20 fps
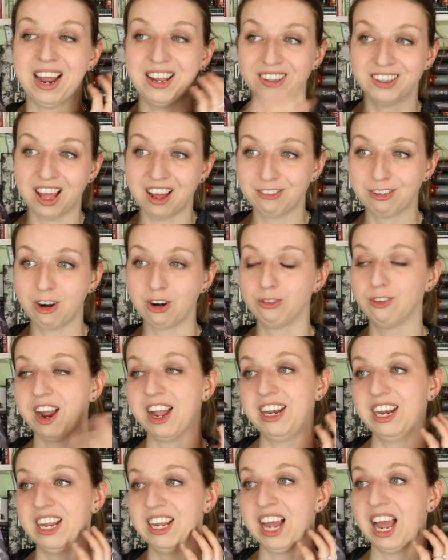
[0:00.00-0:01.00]
I love her
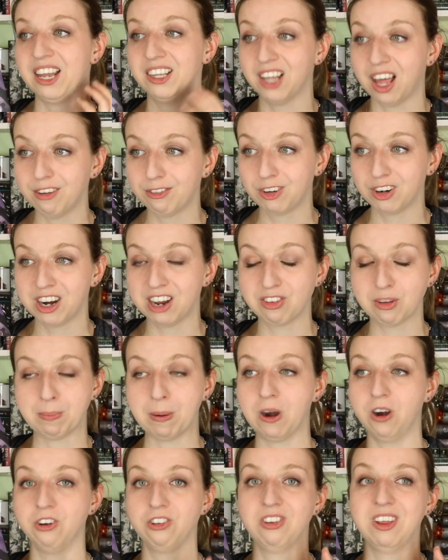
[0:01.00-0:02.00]
writing, I love her as a
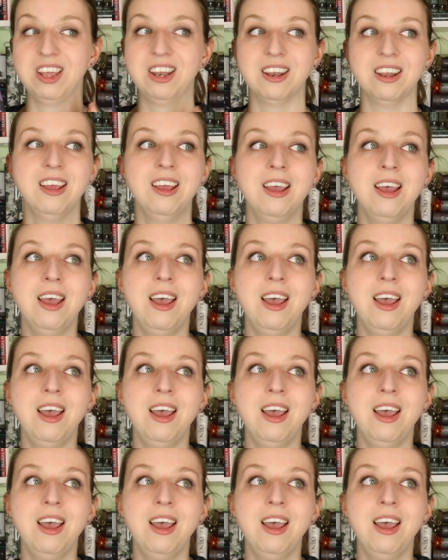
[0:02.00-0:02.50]
person,